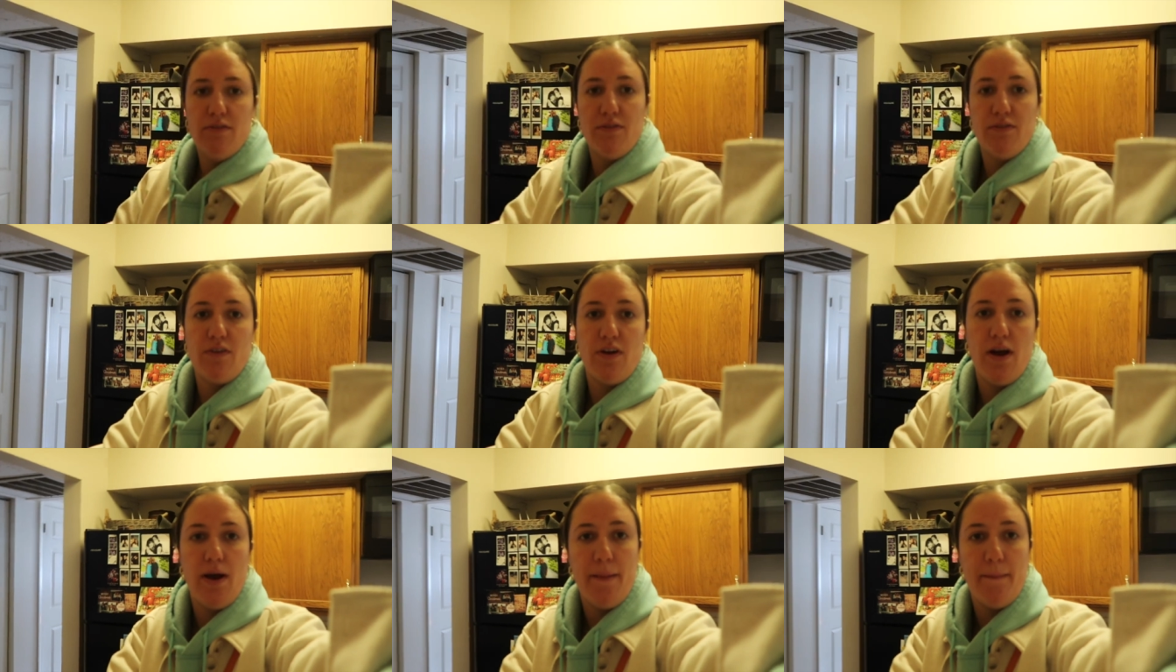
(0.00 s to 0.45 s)

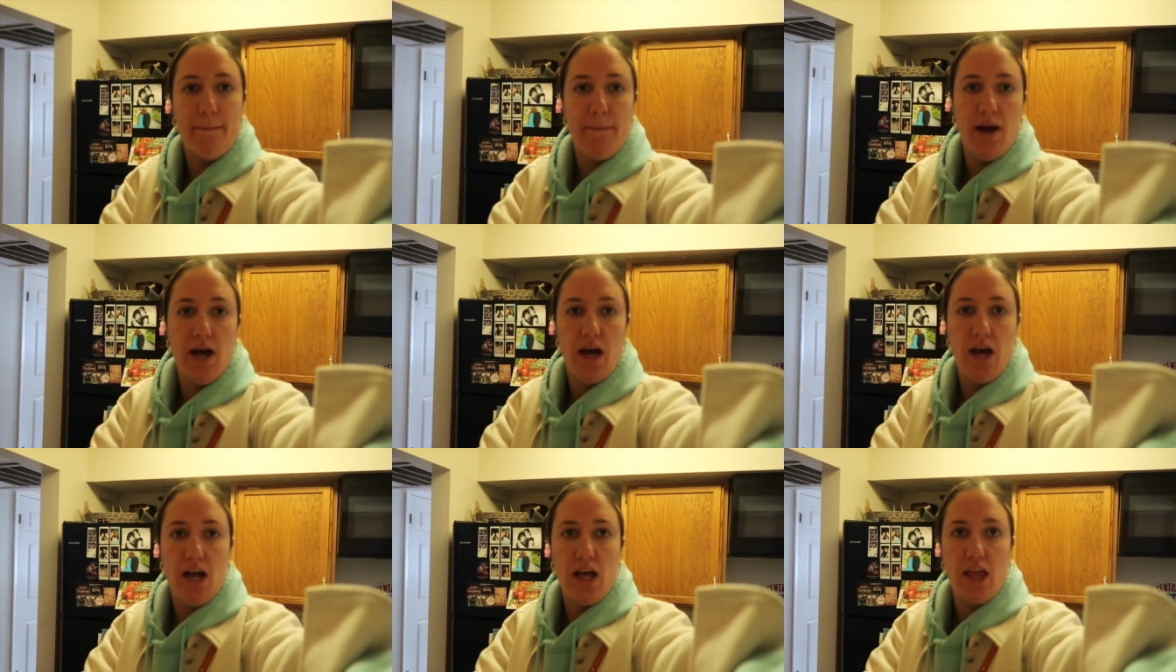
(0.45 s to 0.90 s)

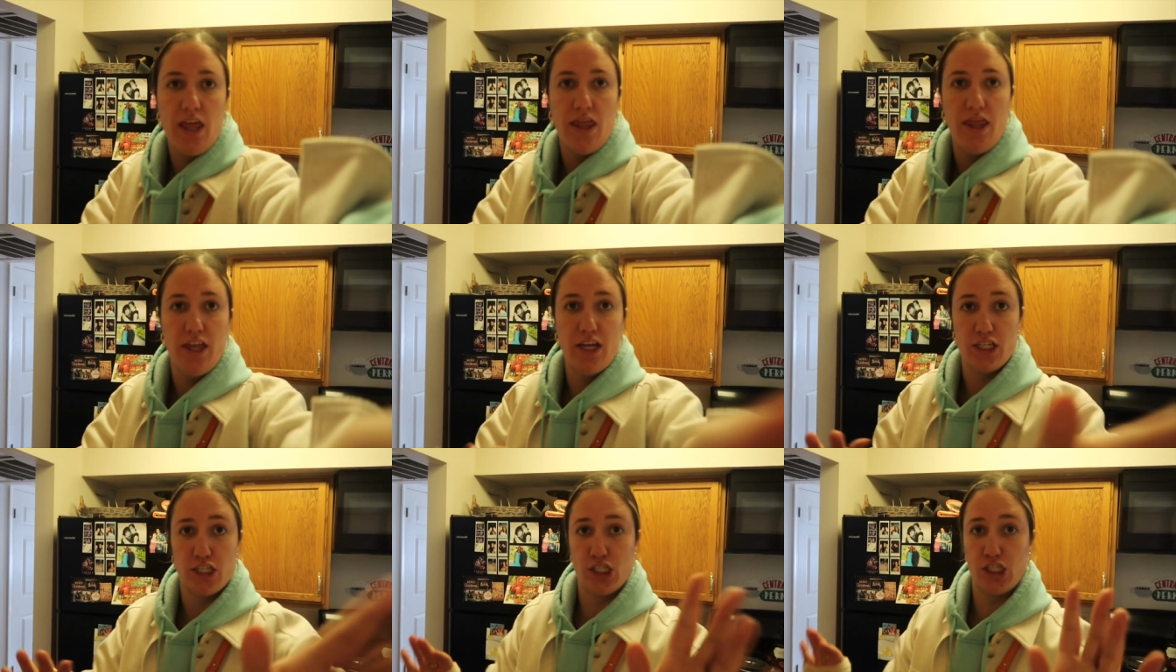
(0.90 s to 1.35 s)
from
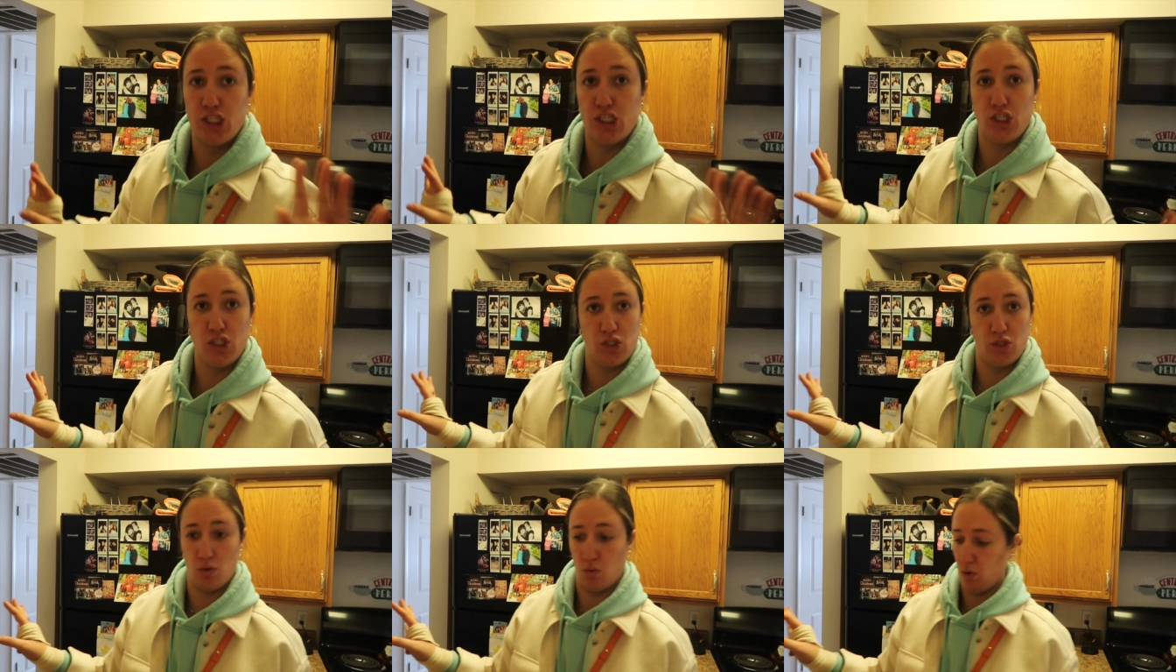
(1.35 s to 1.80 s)
the
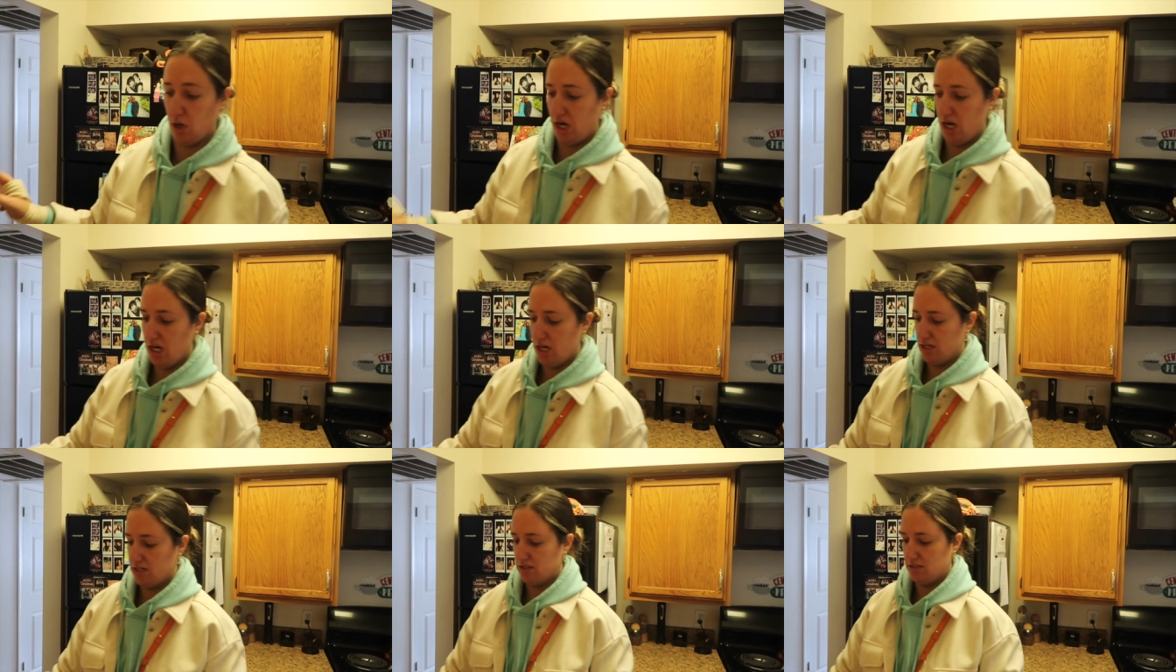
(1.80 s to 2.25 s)

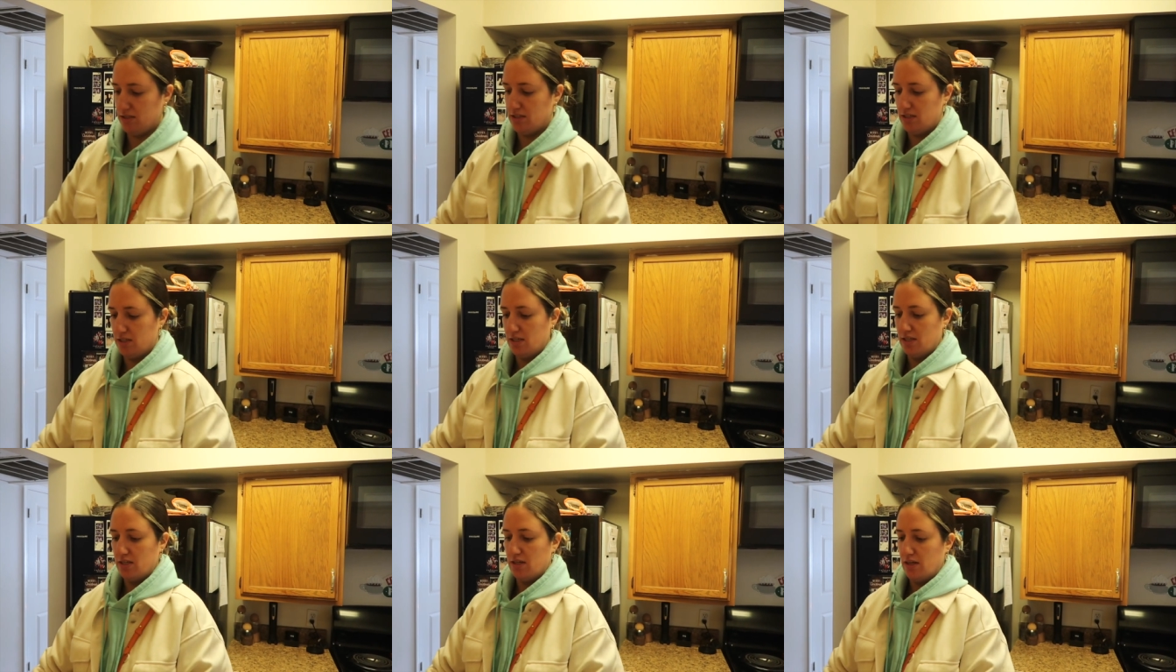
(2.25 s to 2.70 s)
store.
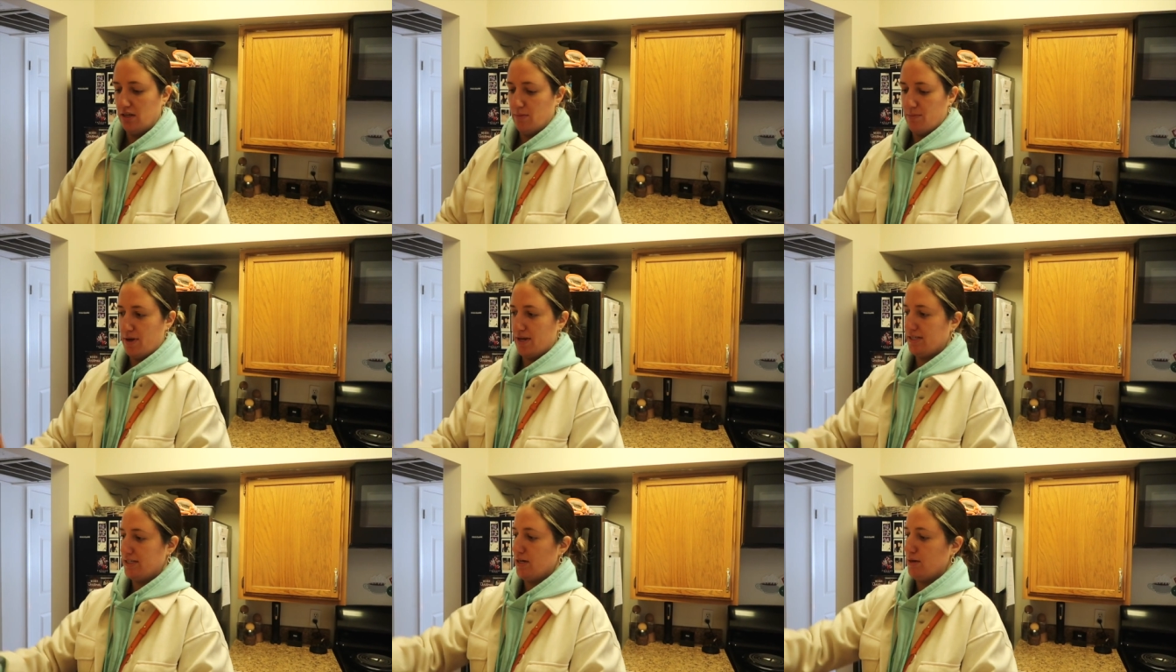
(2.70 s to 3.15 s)

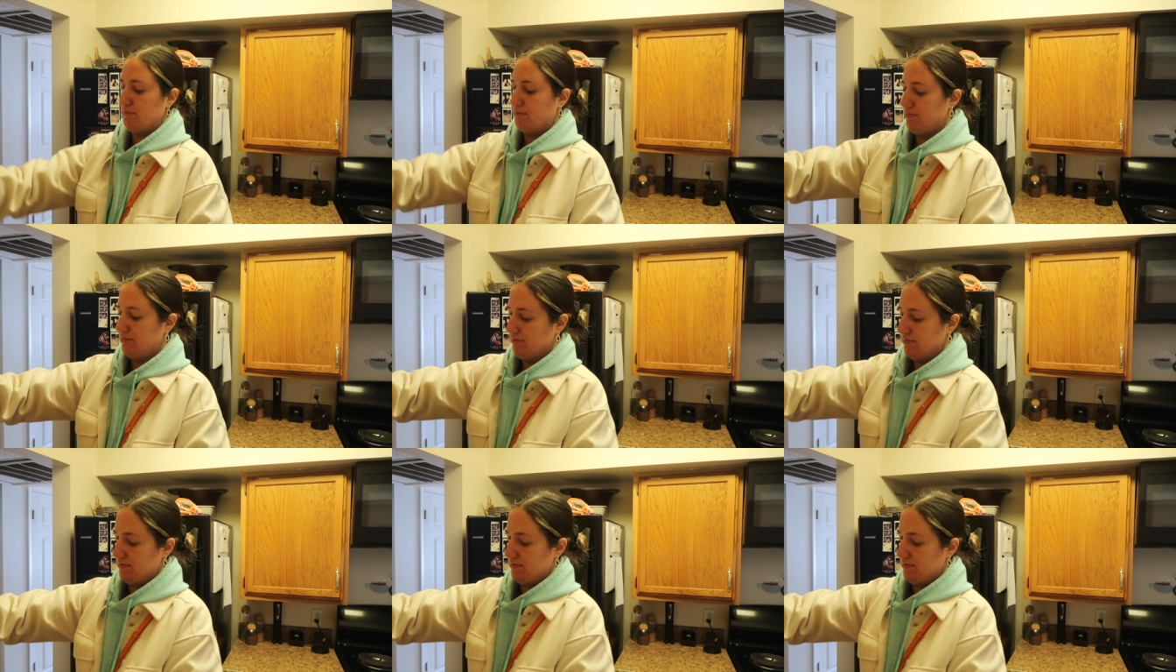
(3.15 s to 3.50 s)
Picked up